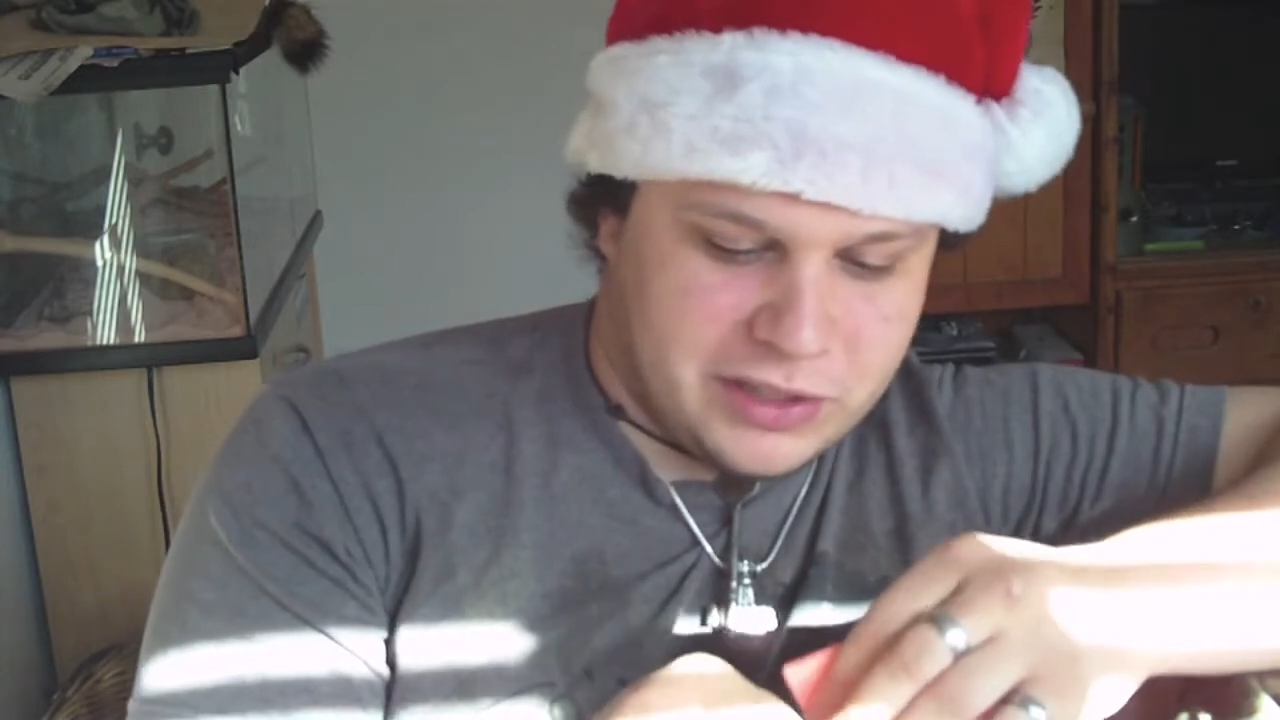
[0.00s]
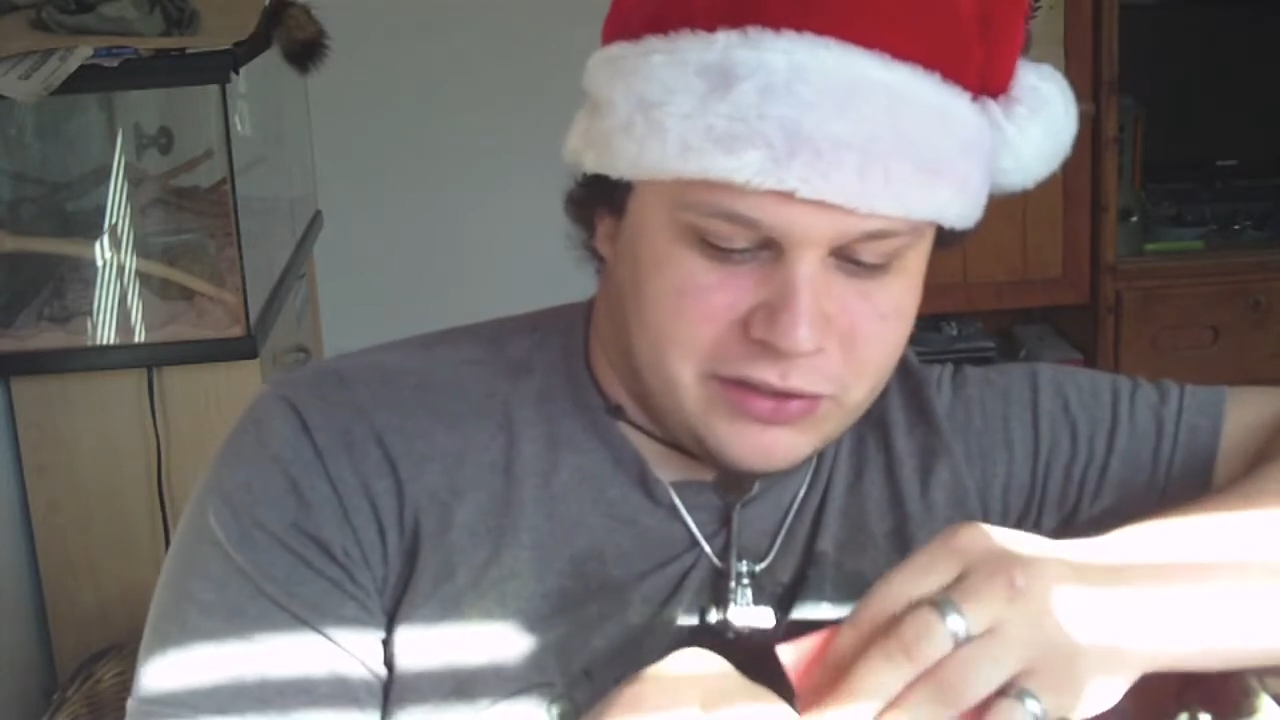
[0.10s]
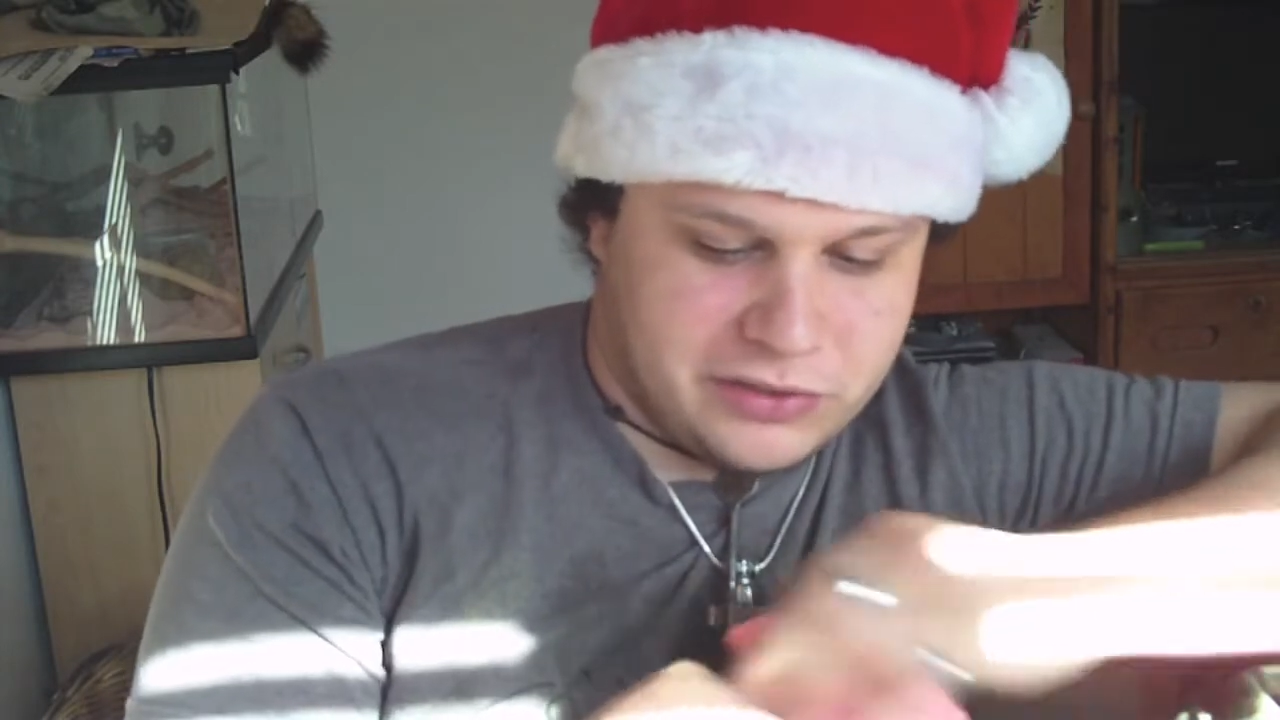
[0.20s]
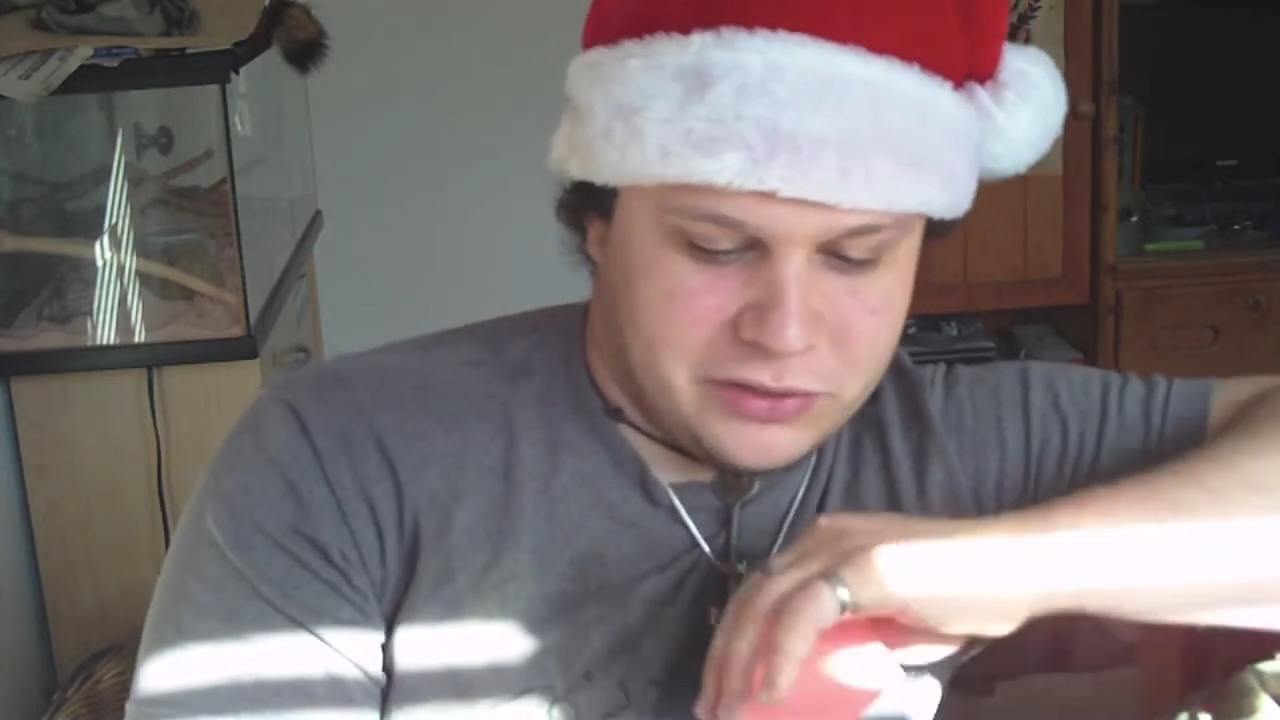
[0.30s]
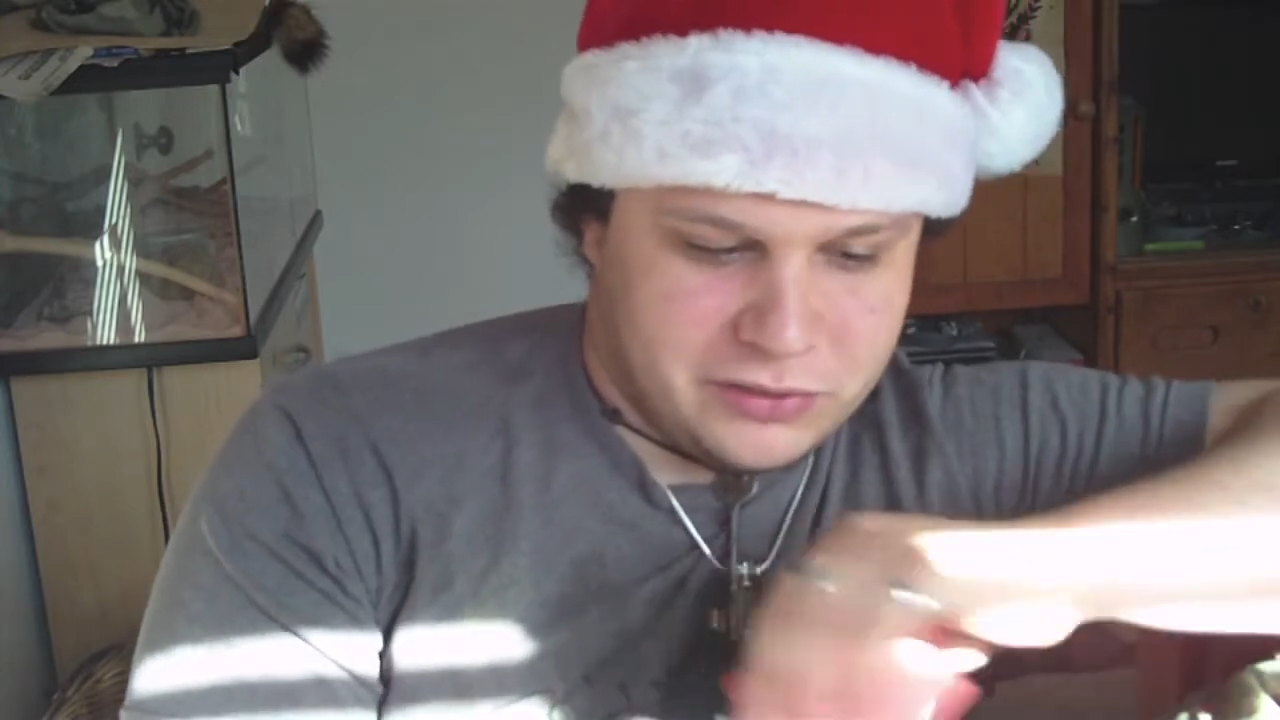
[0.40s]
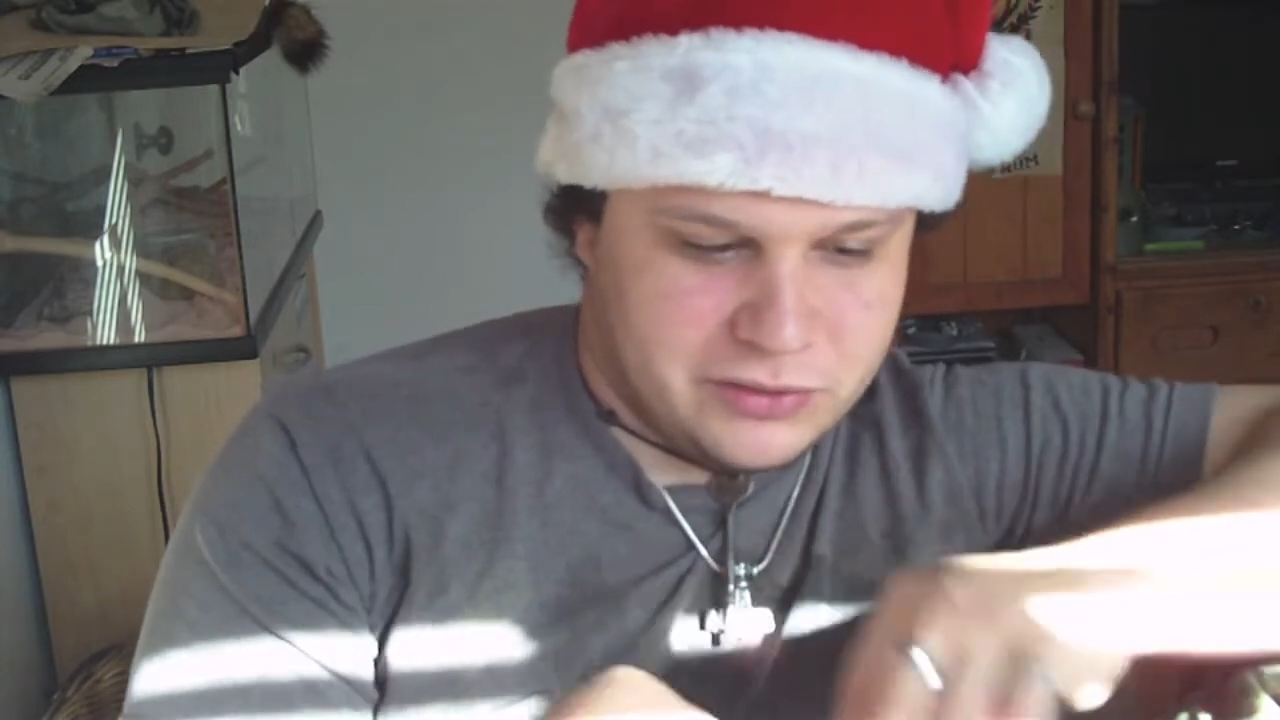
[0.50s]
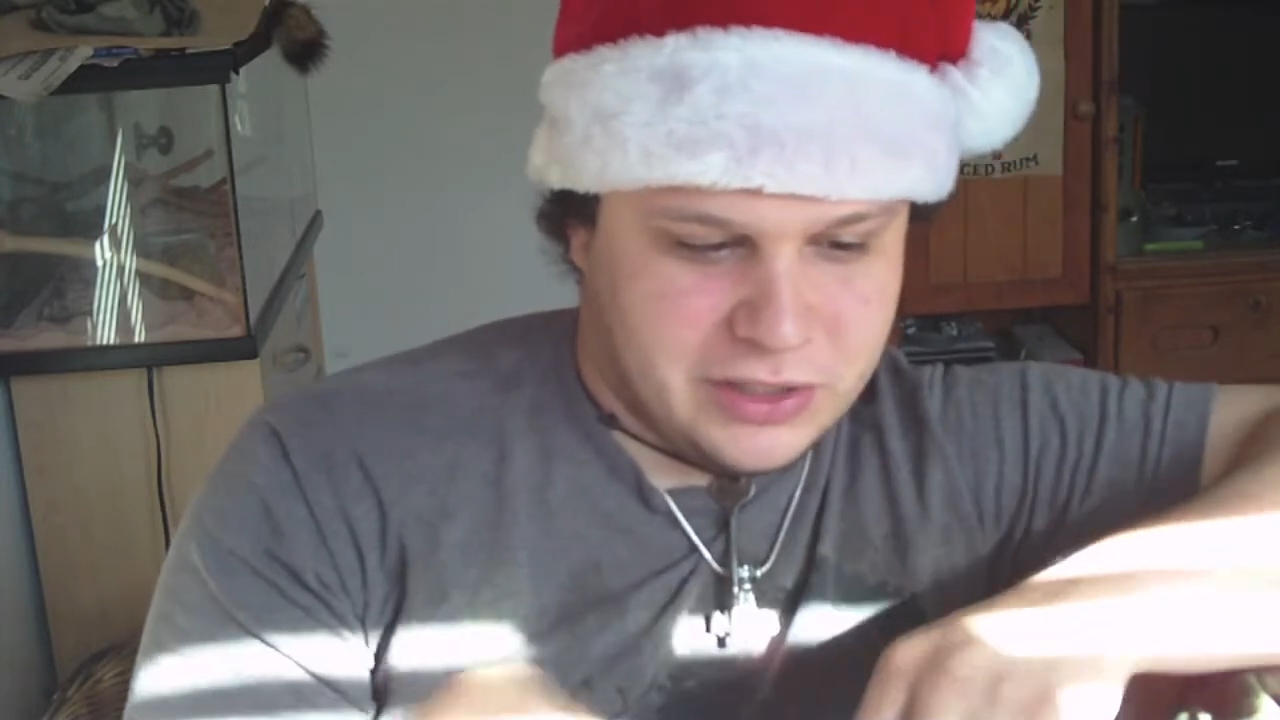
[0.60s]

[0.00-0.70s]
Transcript: had these little